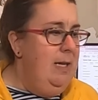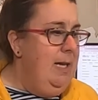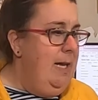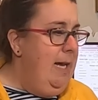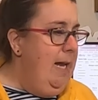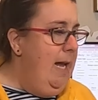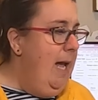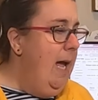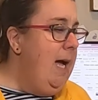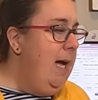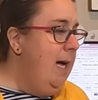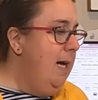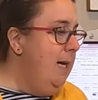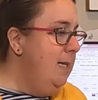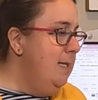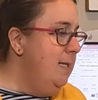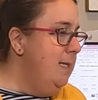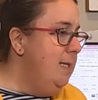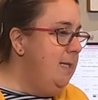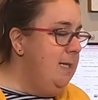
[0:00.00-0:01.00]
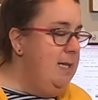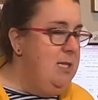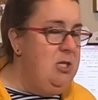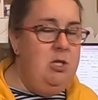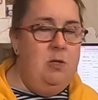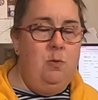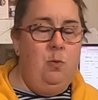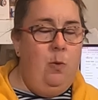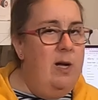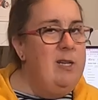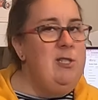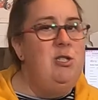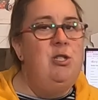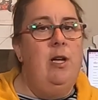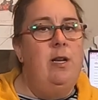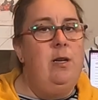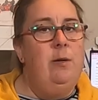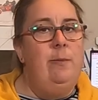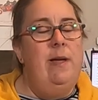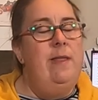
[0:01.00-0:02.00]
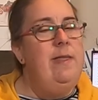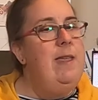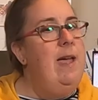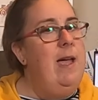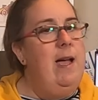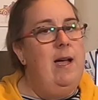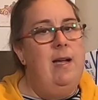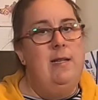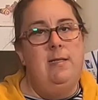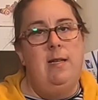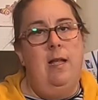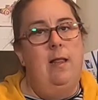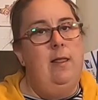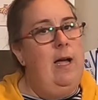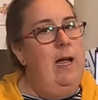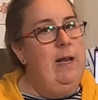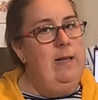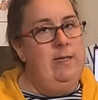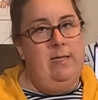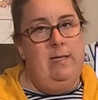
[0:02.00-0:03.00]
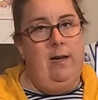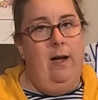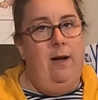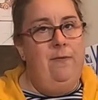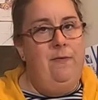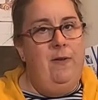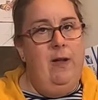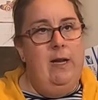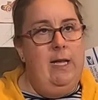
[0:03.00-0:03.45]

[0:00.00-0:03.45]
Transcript: It's just one gentleman that has a lot of stuff.